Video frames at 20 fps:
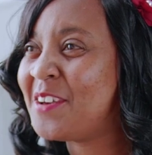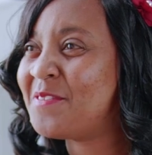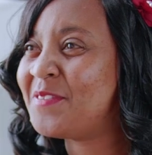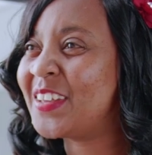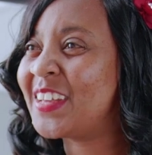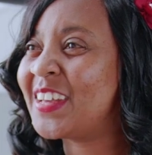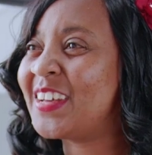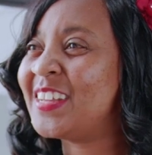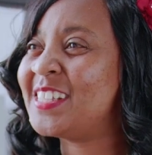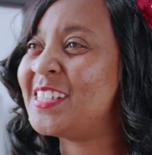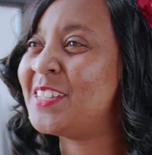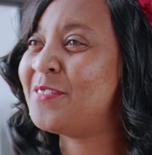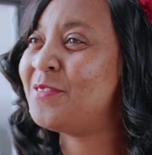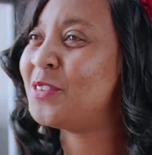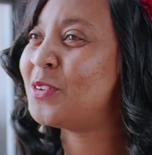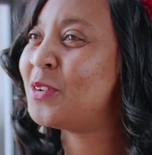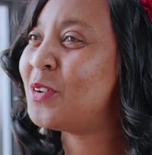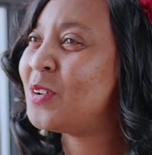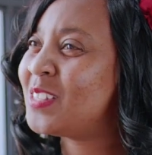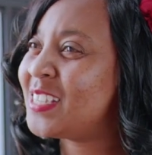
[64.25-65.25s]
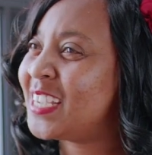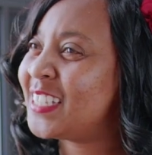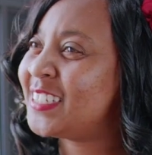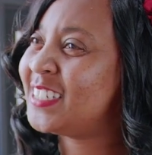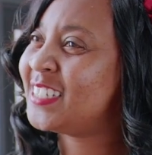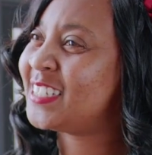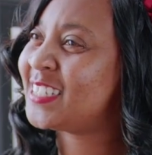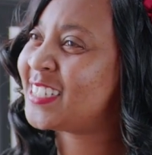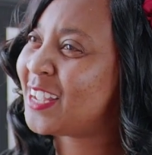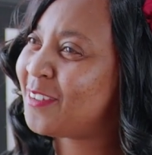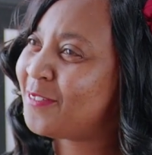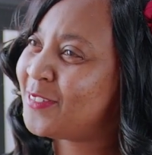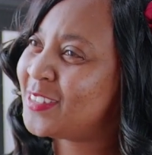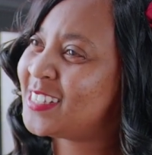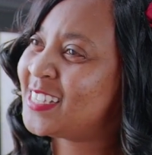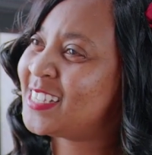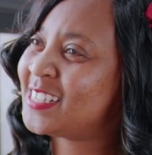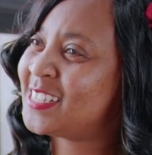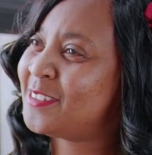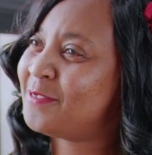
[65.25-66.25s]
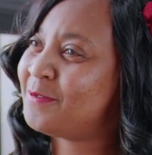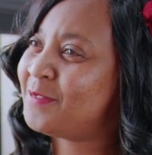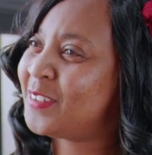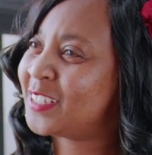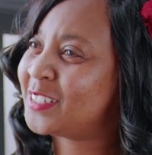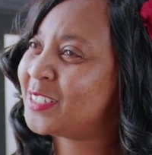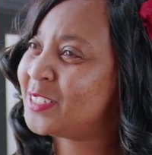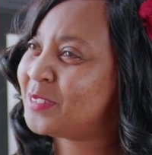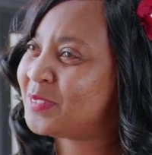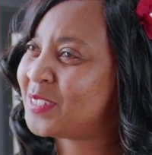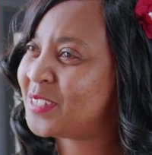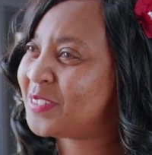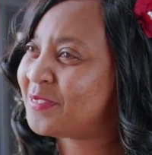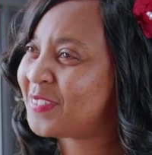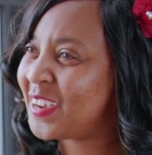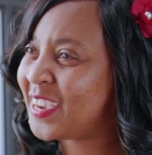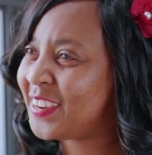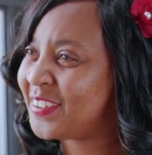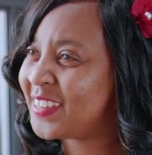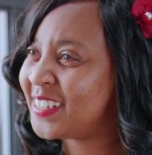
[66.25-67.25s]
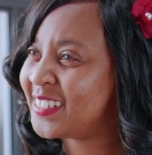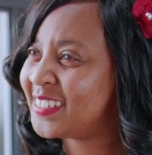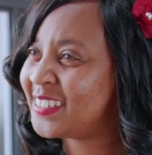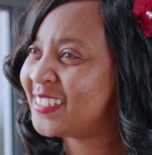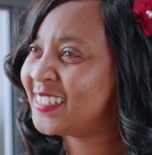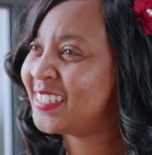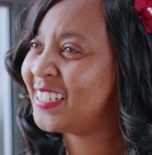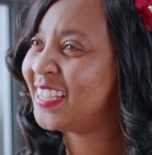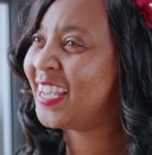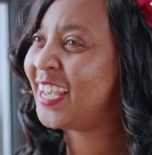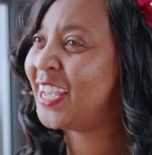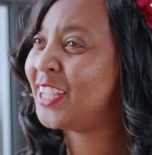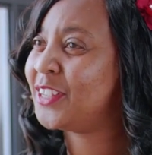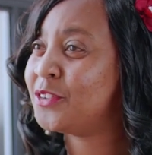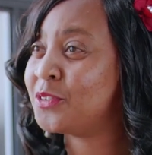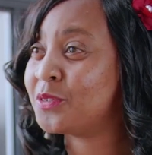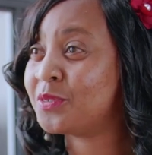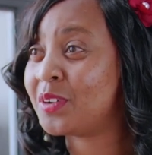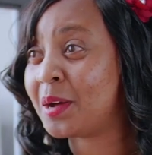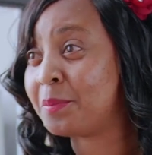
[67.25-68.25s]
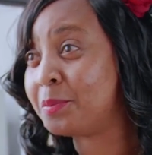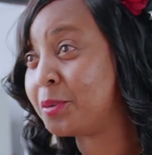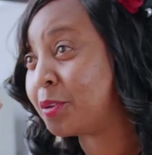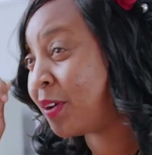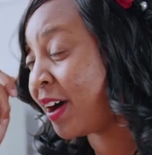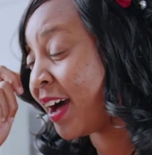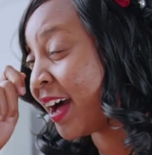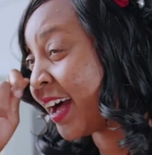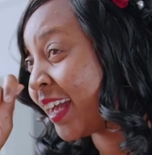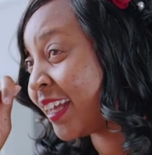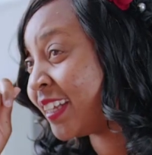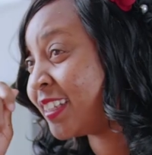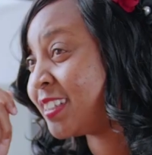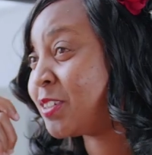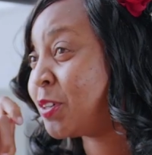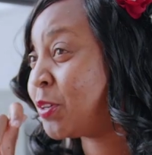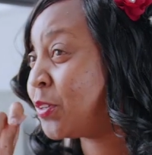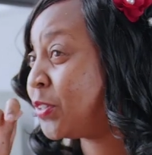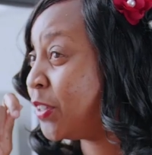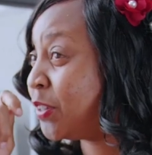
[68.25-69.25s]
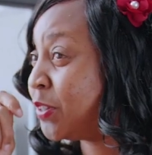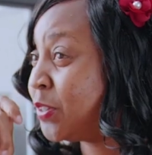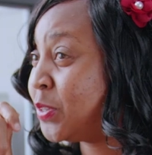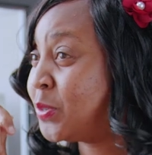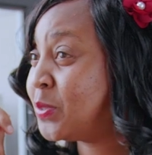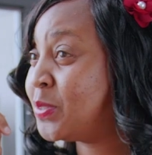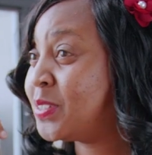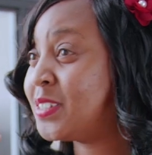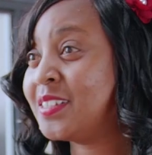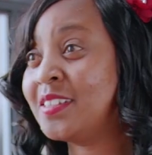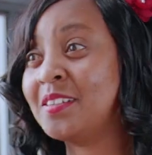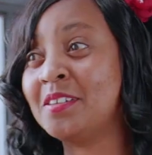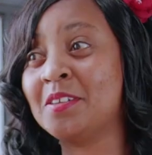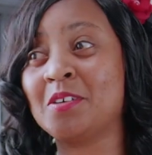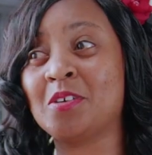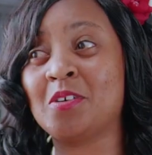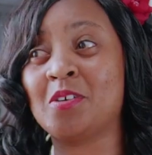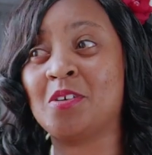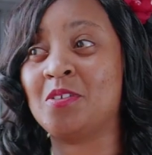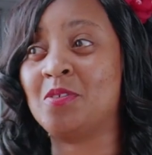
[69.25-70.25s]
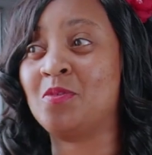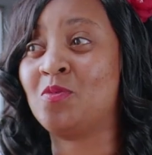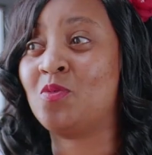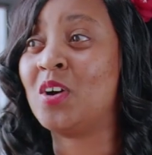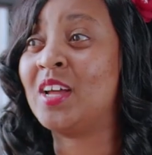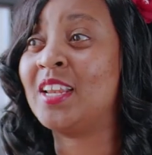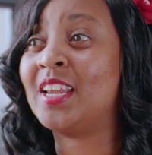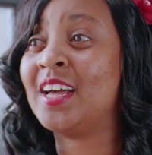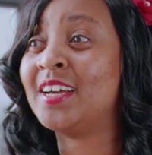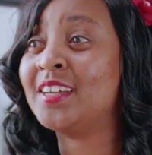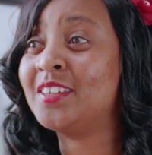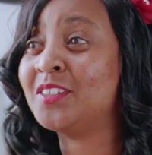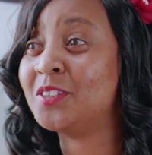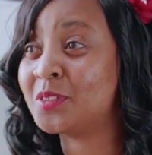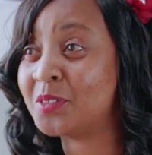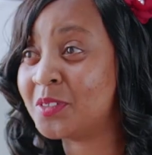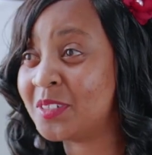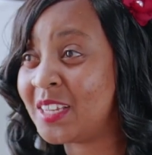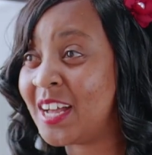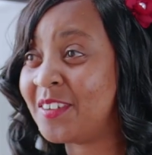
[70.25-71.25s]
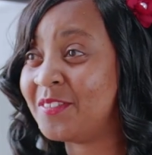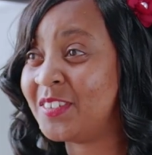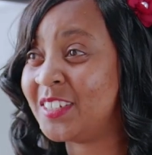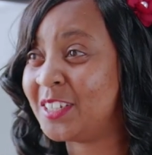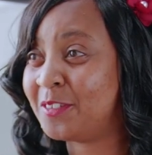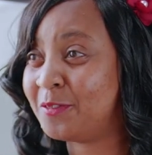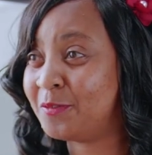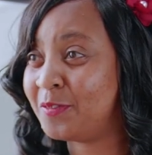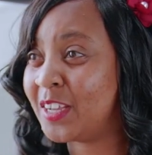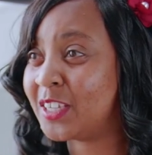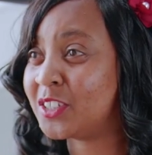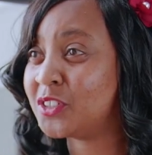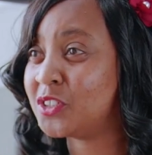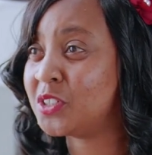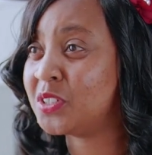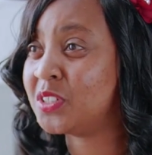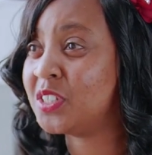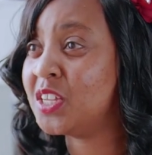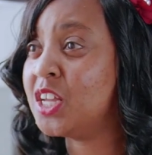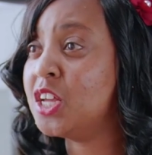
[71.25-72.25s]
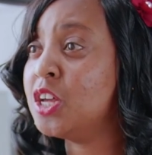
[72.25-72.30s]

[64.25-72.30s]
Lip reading: Because if you go touching surfaces infected with the virus and you rub your eyes or your nose, voila, you could have an infection.